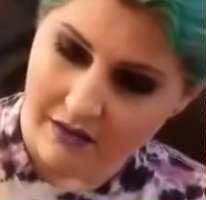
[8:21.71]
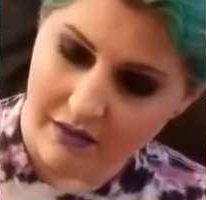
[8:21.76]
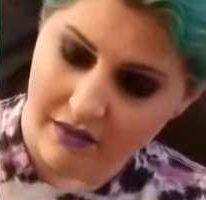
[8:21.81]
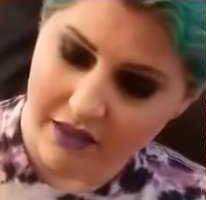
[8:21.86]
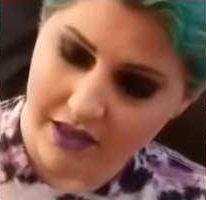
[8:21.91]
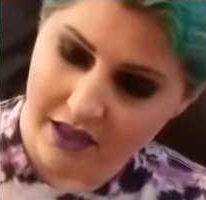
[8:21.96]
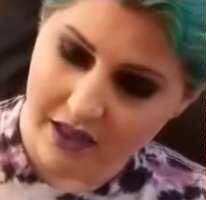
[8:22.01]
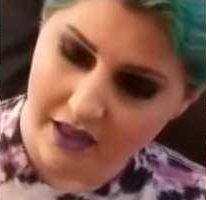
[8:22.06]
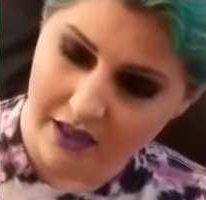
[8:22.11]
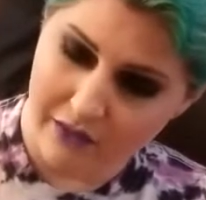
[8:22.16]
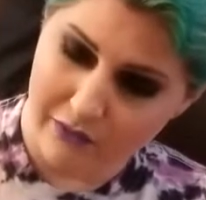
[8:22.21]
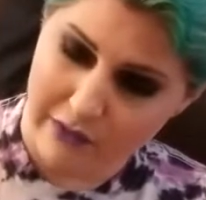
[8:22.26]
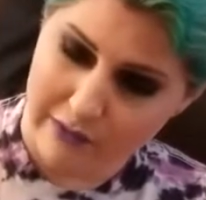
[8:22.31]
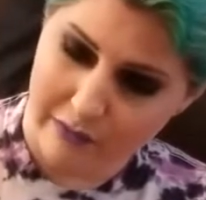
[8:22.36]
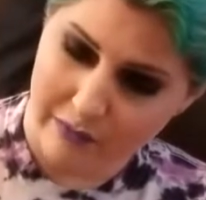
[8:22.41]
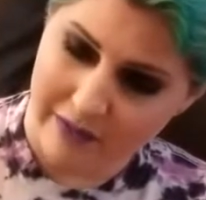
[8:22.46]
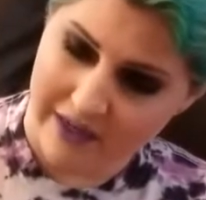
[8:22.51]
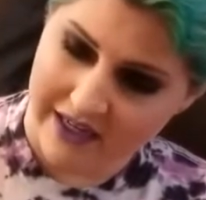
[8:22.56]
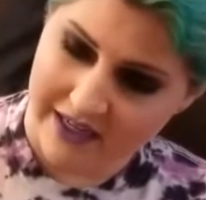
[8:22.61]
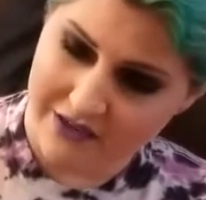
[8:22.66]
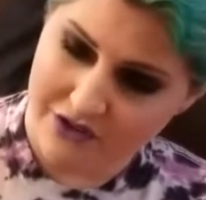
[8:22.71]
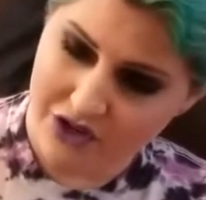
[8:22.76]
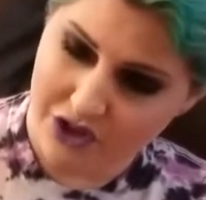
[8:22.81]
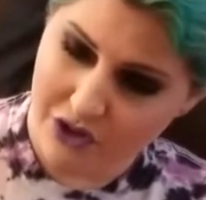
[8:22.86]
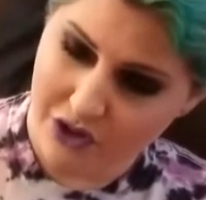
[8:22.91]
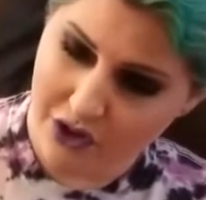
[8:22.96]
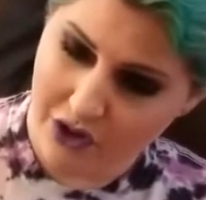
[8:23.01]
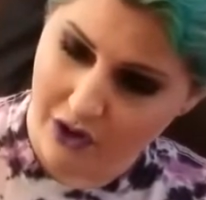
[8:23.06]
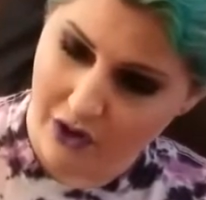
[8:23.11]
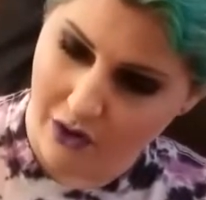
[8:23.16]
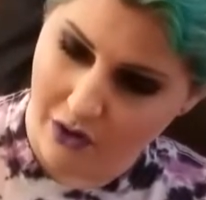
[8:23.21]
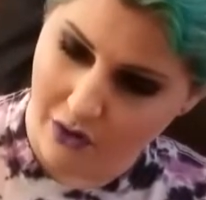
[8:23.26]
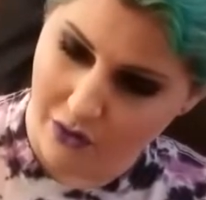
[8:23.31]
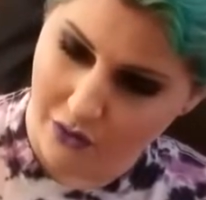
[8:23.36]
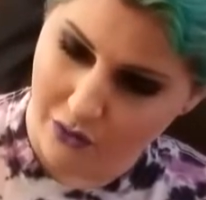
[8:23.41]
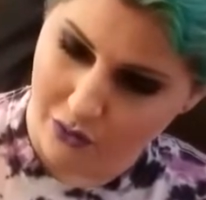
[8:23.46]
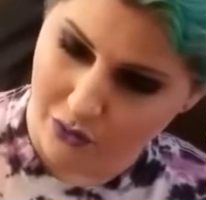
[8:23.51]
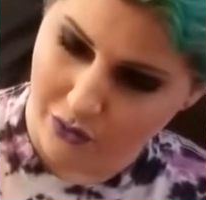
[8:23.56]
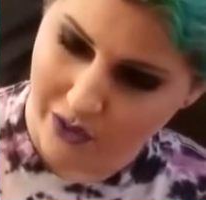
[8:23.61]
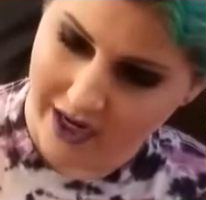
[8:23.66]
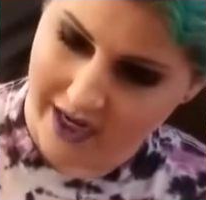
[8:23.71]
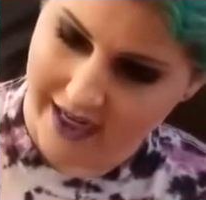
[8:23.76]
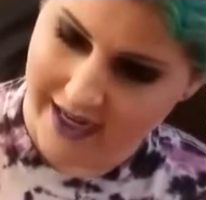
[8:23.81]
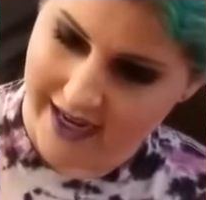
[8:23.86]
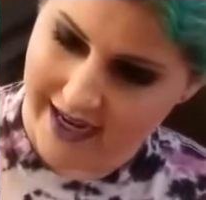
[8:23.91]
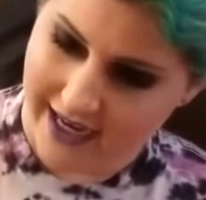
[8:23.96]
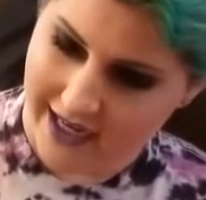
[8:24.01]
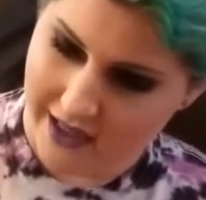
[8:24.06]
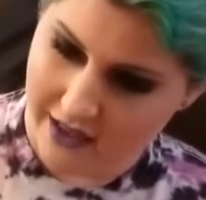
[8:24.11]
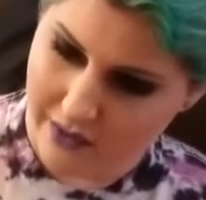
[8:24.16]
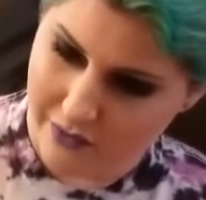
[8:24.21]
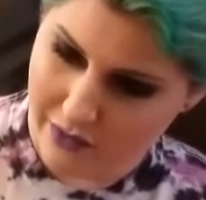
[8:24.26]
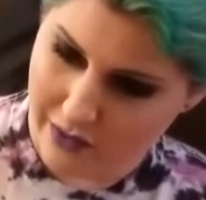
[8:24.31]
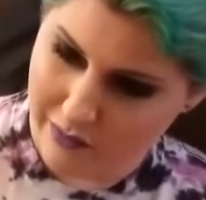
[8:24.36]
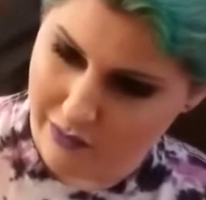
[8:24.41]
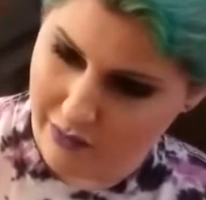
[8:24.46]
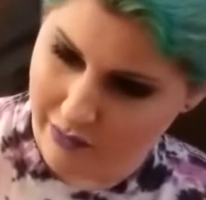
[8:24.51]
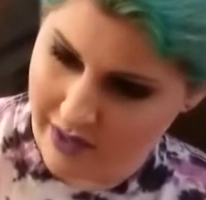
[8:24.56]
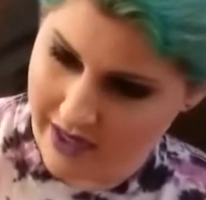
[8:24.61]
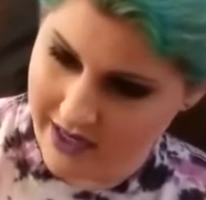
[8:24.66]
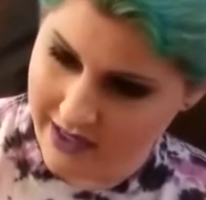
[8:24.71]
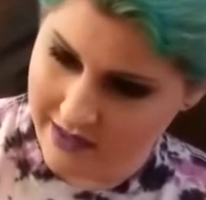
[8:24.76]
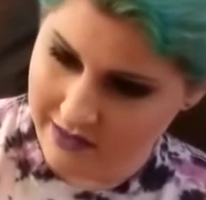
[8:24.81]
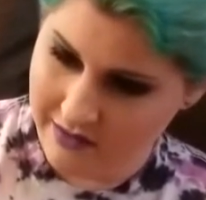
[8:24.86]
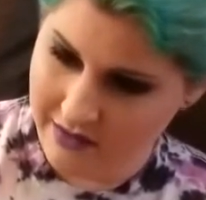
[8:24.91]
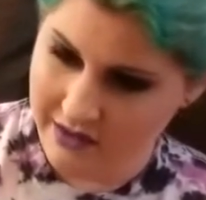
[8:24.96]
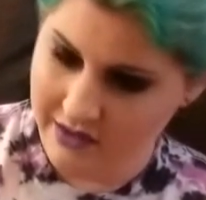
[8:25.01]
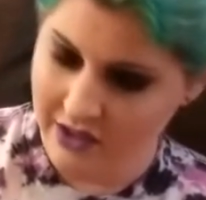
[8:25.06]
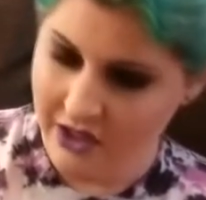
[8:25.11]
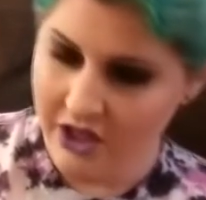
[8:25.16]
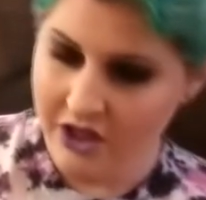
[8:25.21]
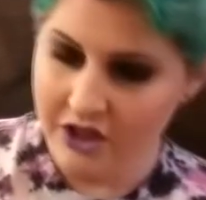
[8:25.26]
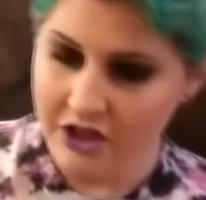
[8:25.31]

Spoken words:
the rubber bands. You can go right at the rubber bands.